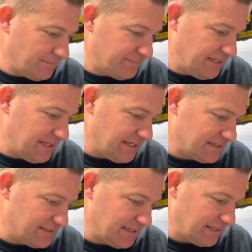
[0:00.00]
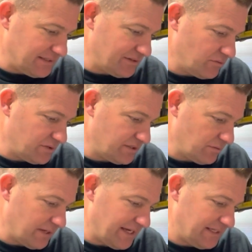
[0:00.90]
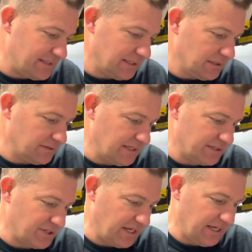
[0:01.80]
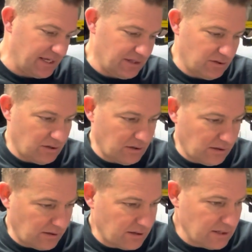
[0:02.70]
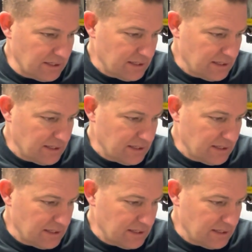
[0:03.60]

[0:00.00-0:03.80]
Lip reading: PS9008-ALR.